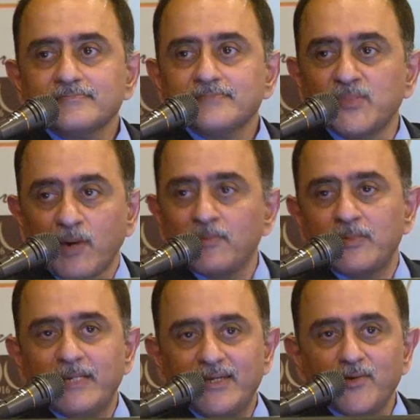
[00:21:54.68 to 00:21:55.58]
The
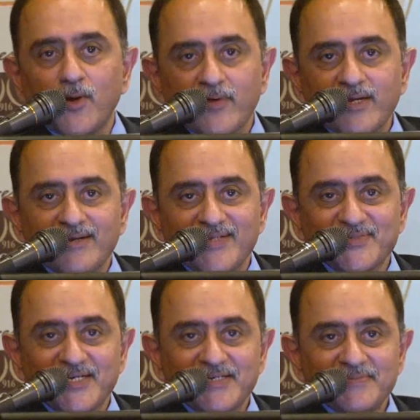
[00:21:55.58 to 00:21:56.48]
bumblebee you all recognize,
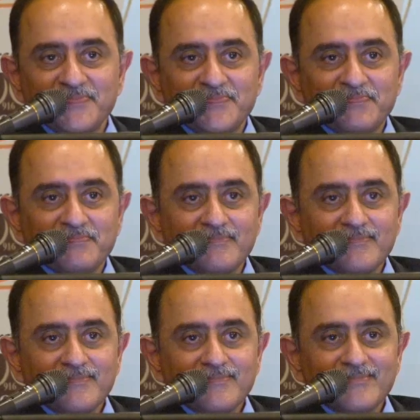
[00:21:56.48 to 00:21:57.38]
right?
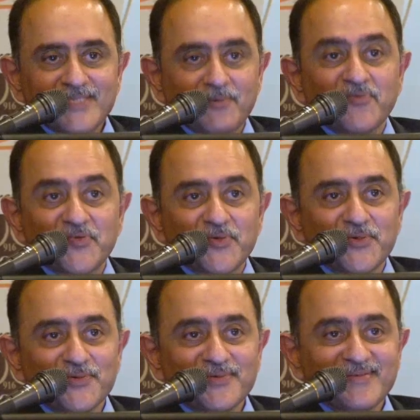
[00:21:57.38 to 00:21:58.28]
Some of you do.
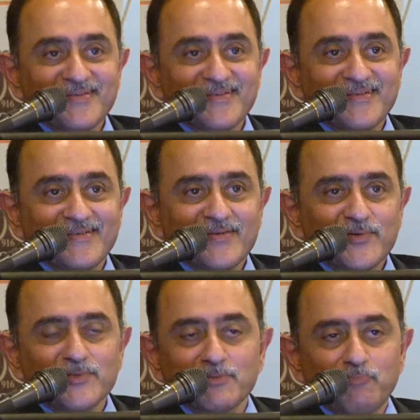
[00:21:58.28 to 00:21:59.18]

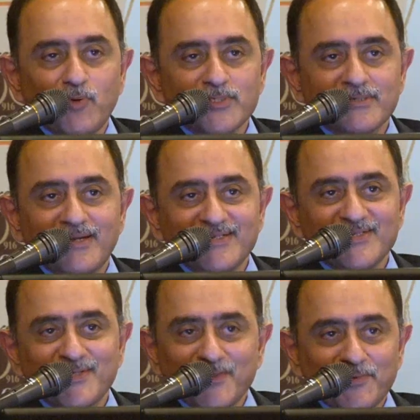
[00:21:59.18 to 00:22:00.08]
Is it post-lunch
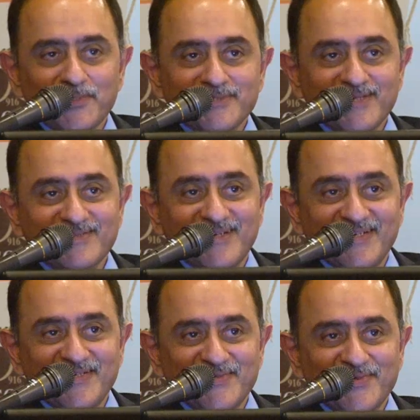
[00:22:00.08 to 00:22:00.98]
that you want to stay
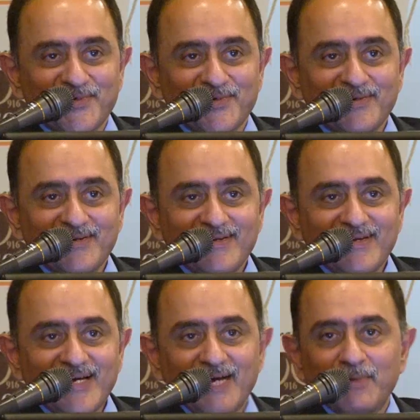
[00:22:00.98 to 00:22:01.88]
silent, or
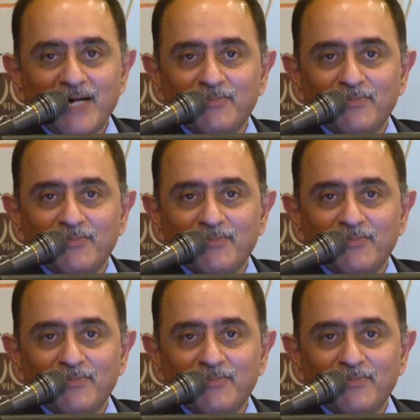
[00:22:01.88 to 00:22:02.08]
am I